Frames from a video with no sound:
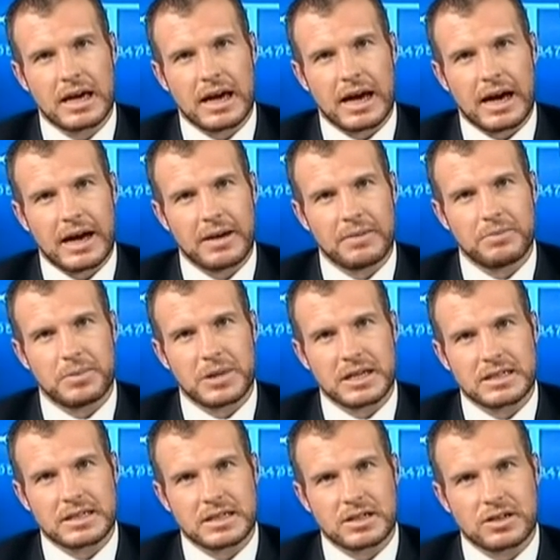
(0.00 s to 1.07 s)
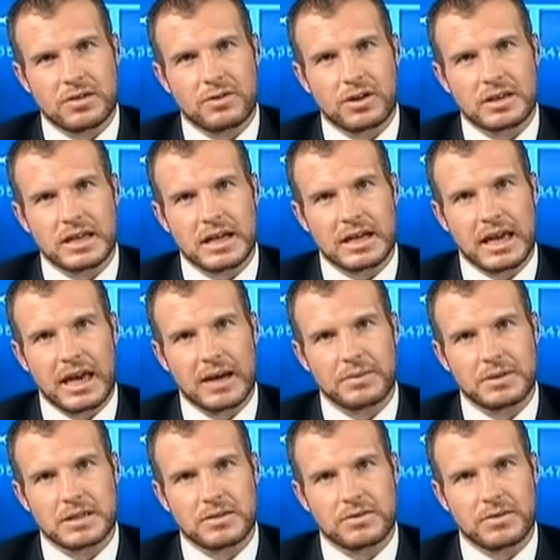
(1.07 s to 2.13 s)
but you've got that
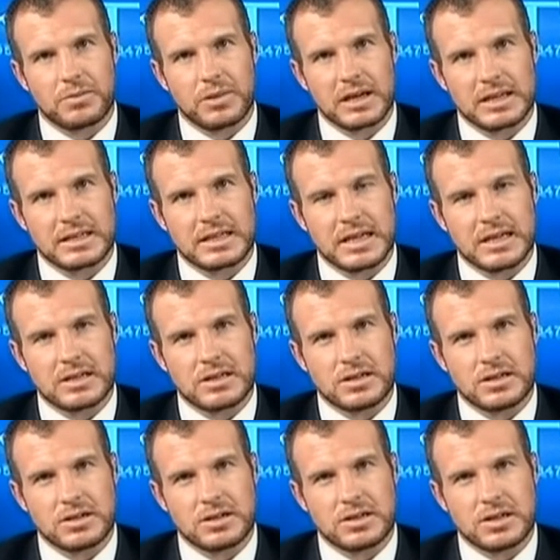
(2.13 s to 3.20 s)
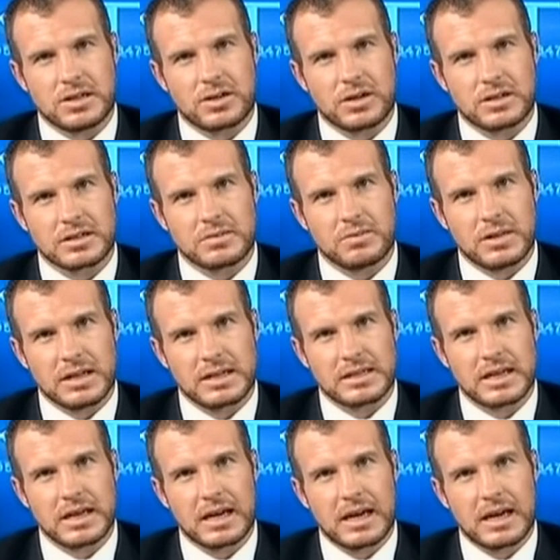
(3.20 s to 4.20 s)
captive ability to transmit